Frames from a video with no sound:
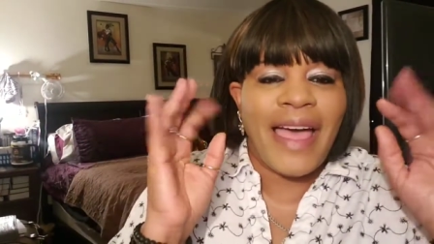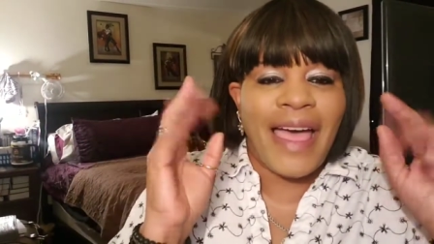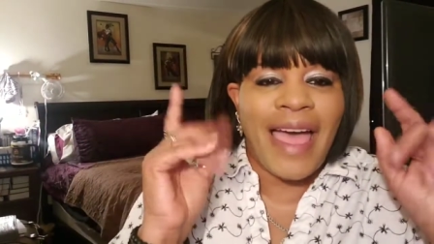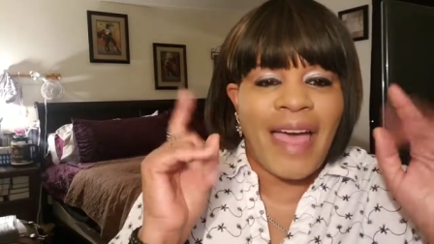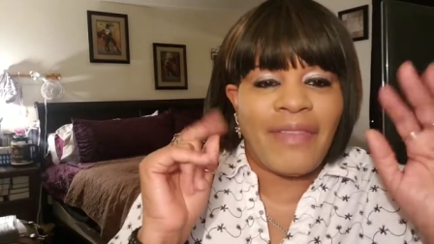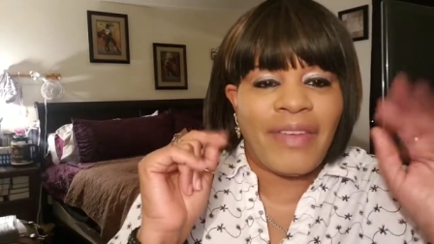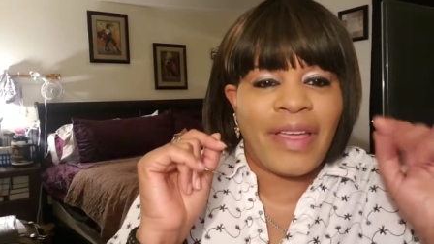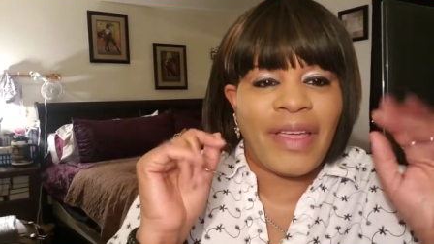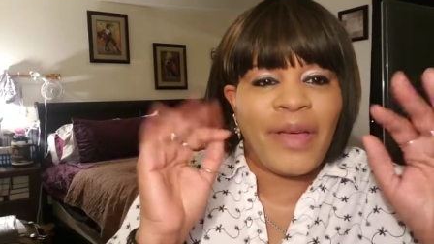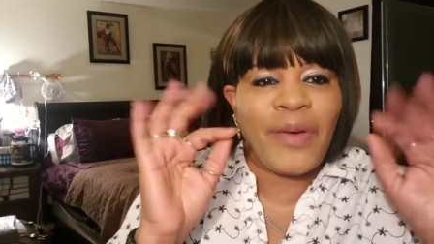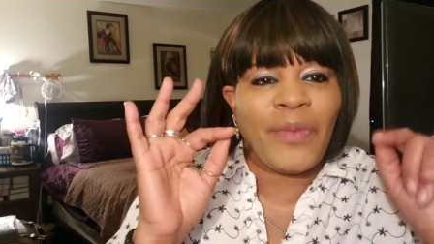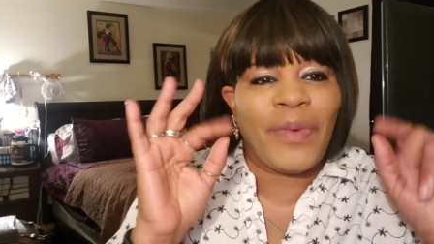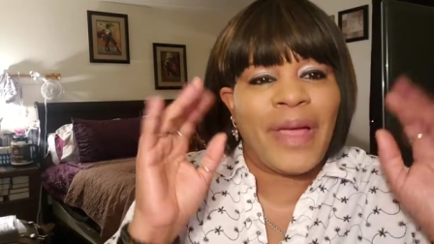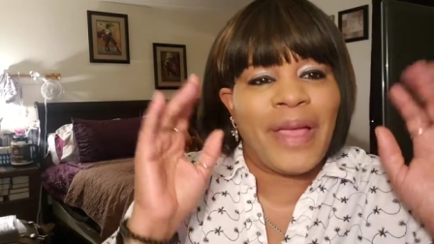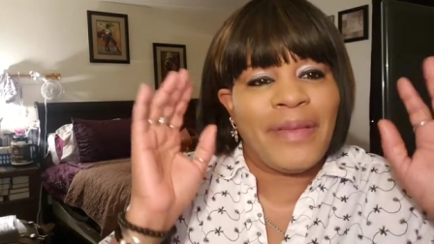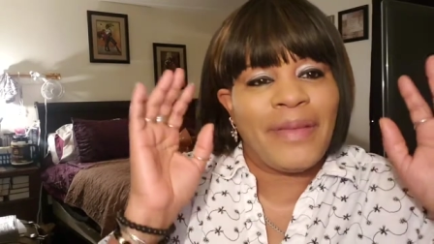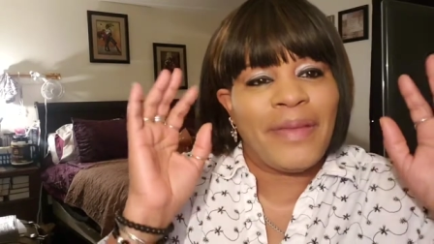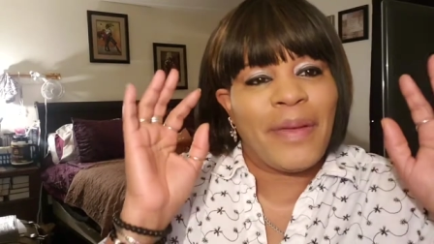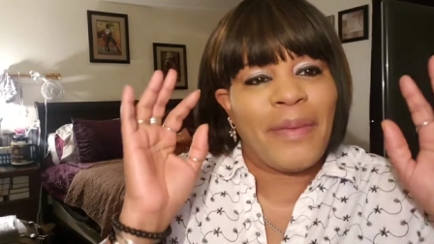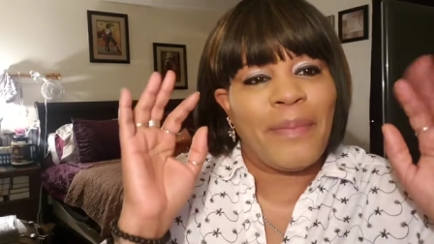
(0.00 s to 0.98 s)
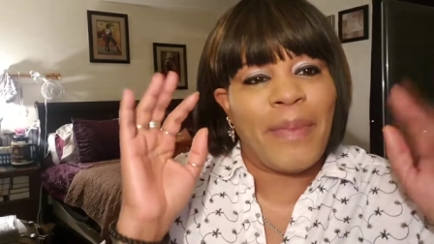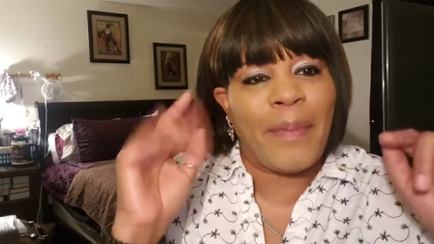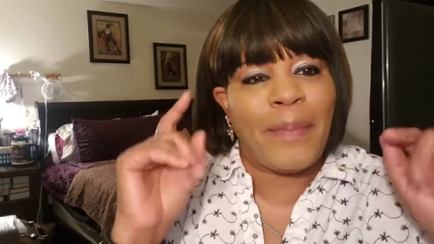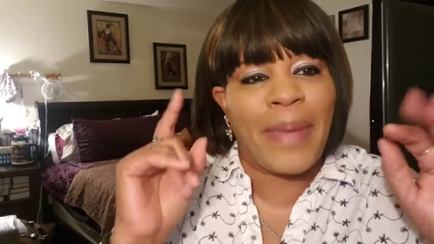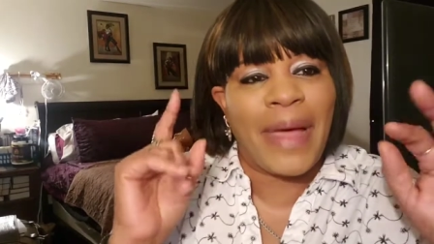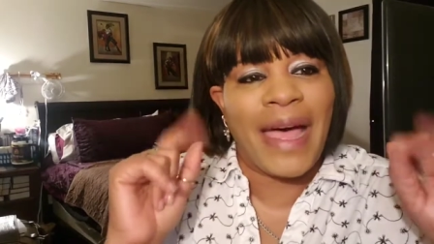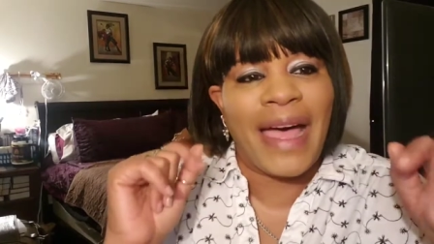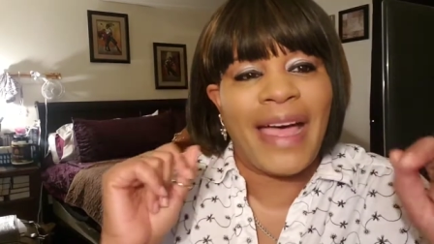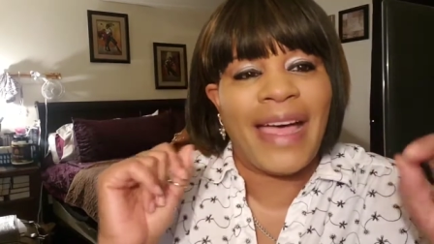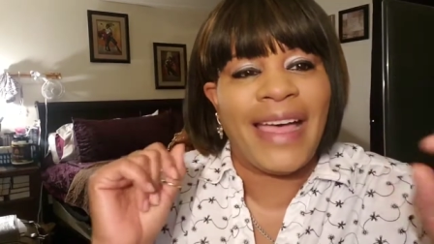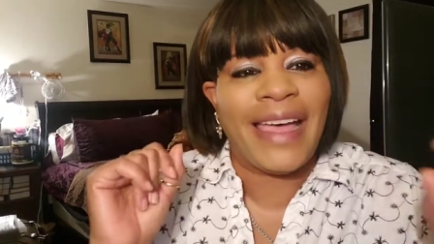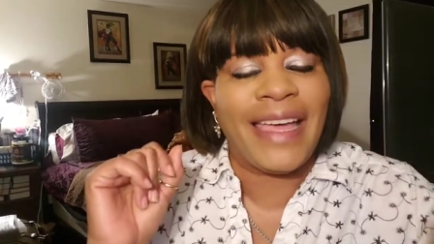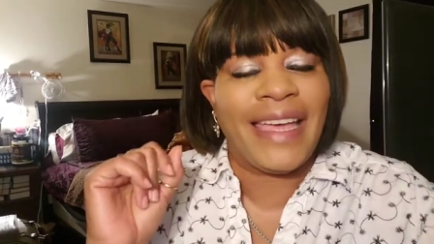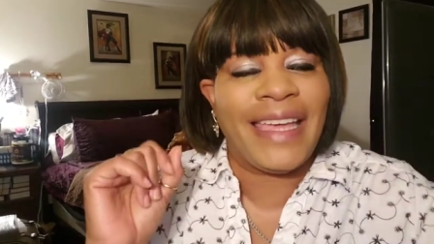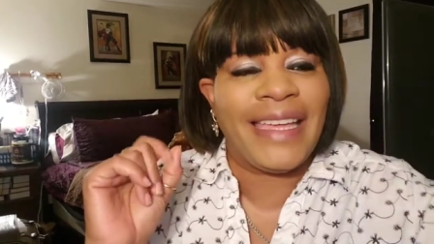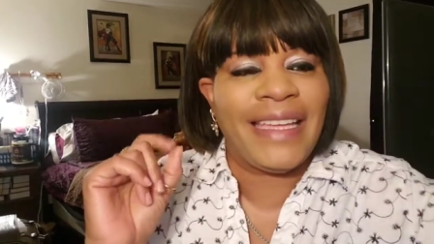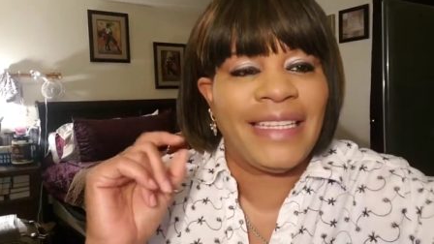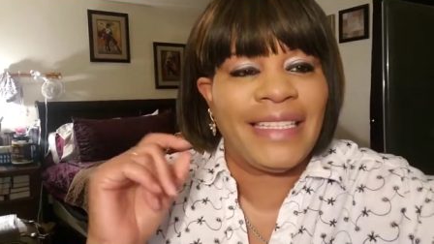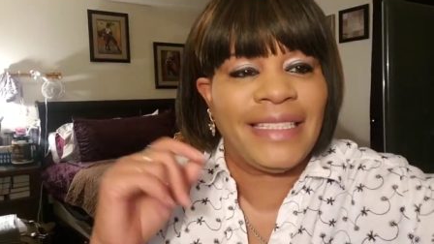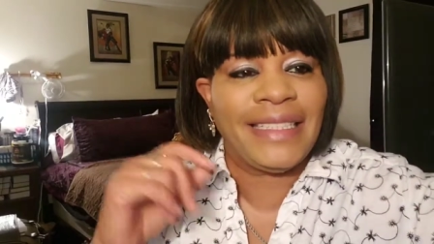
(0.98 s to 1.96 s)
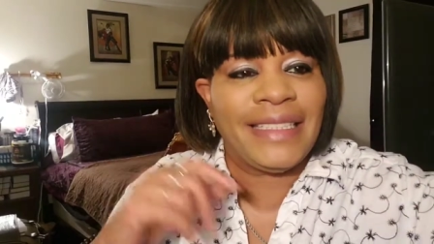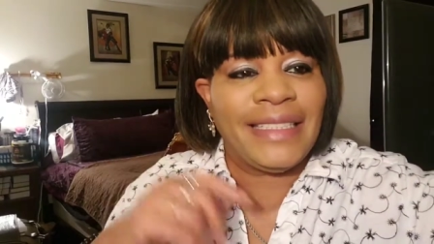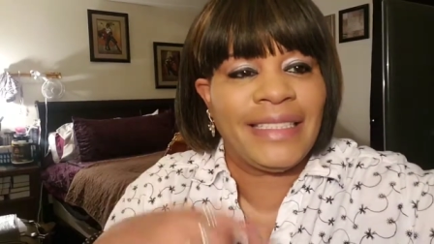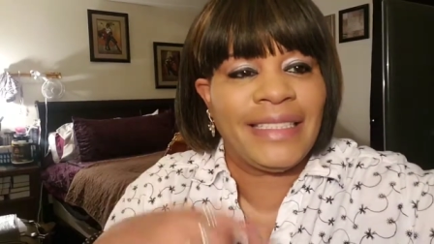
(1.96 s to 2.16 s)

Have a good one. Bye-bye.